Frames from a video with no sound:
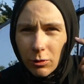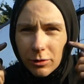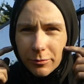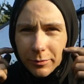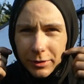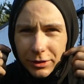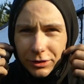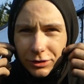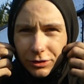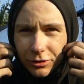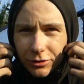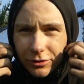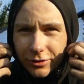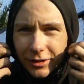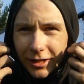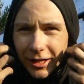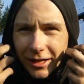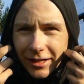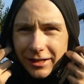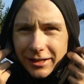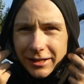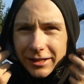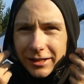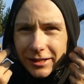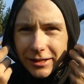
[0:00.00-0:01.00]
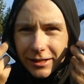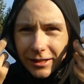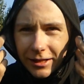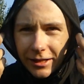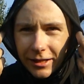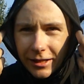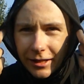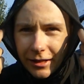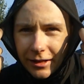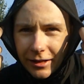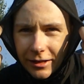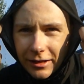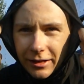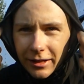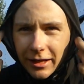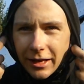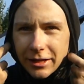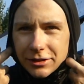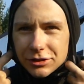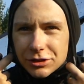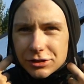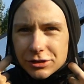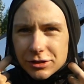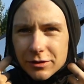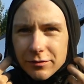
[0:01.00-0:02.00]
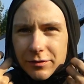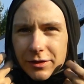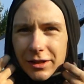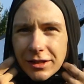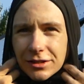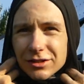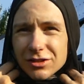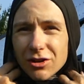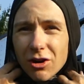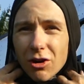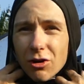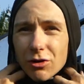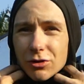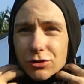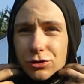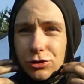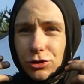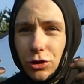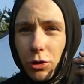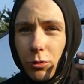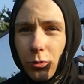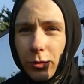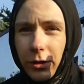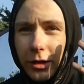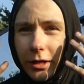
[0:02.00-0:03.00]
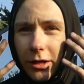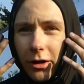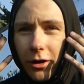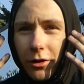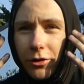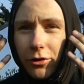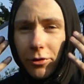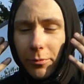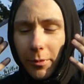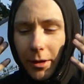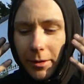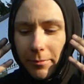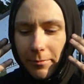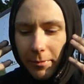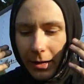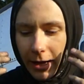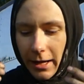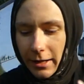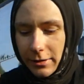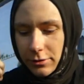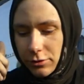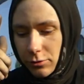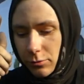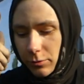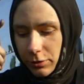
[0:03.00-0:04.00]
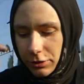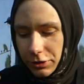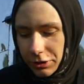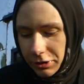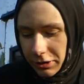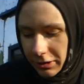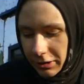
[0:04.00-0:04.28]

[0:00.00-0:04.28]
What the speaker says: to make sure that the edges of this don't get under my mask, which is